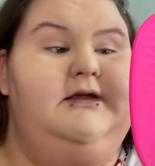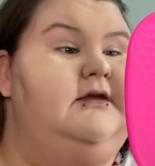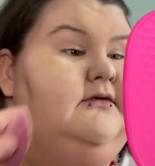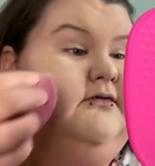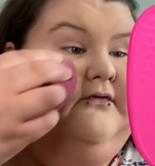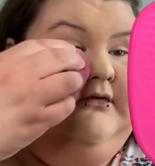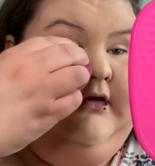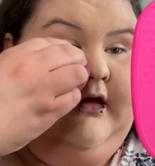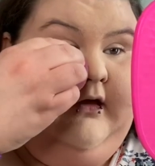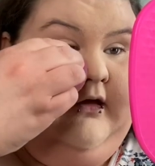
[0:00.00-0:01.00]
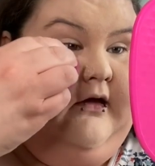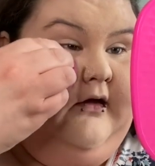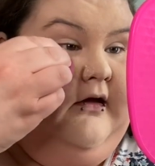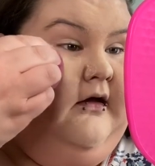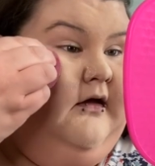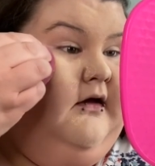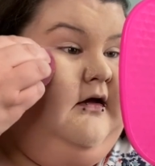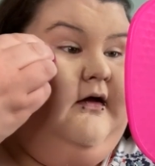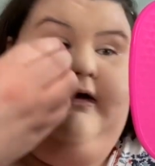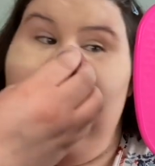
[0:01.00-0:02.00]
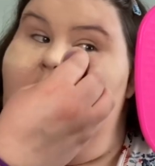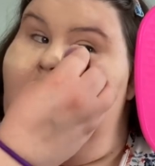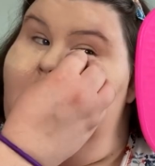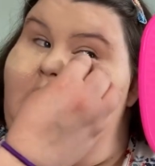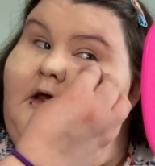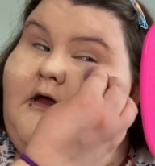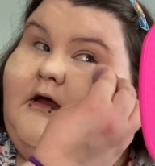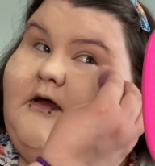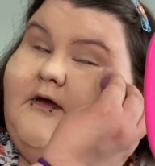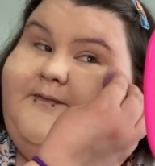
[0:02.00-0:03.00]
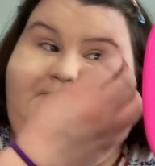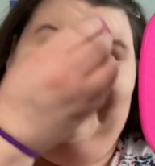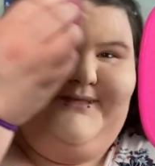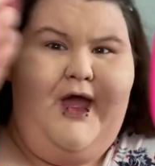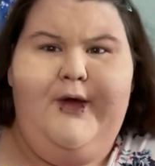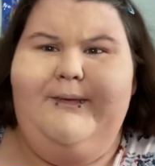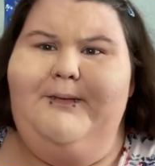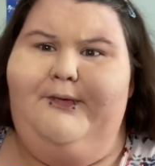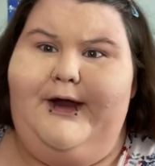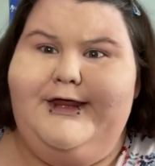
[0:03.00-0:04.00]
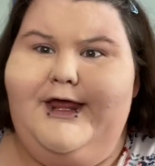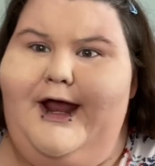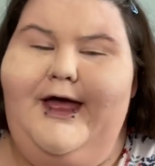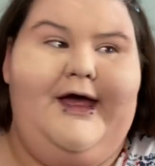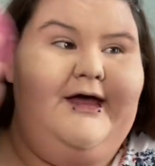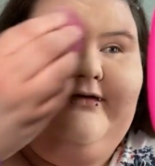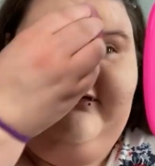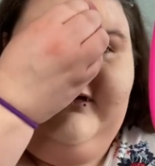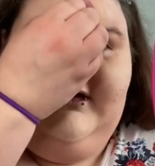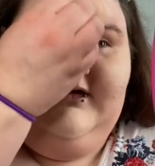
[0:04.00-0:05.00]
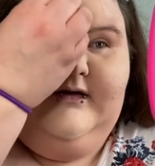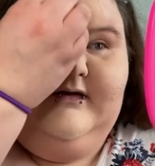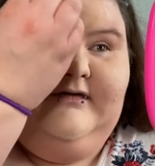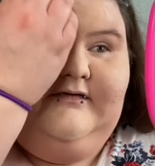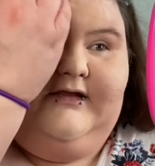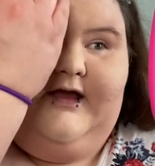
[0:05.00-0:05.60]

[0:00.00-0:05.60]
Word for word: use. And then we brush it off. So let